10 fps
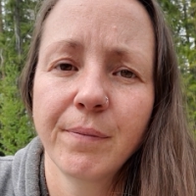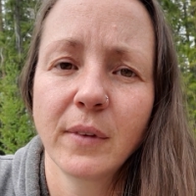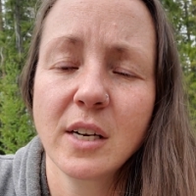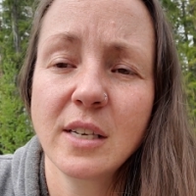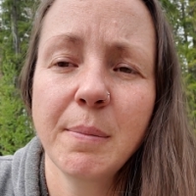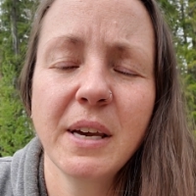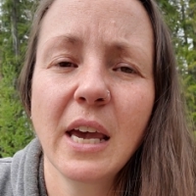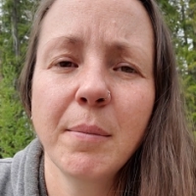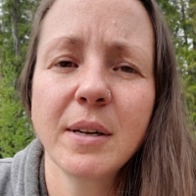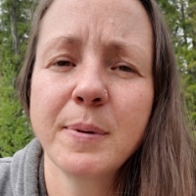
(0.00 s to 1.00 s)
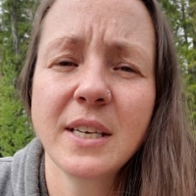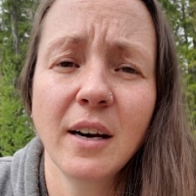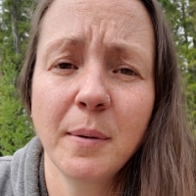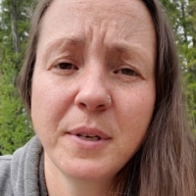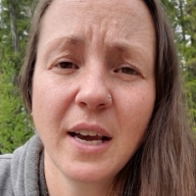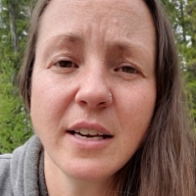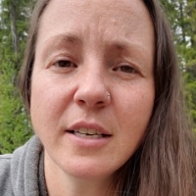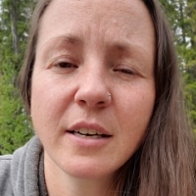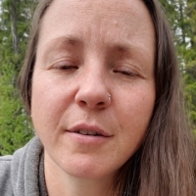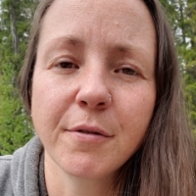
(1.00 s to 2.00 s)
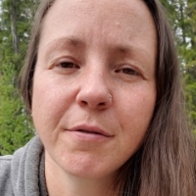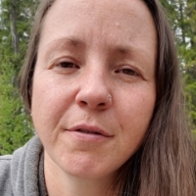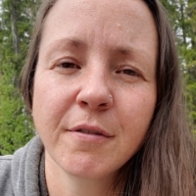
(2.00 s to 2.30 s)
because they became obs obsessive.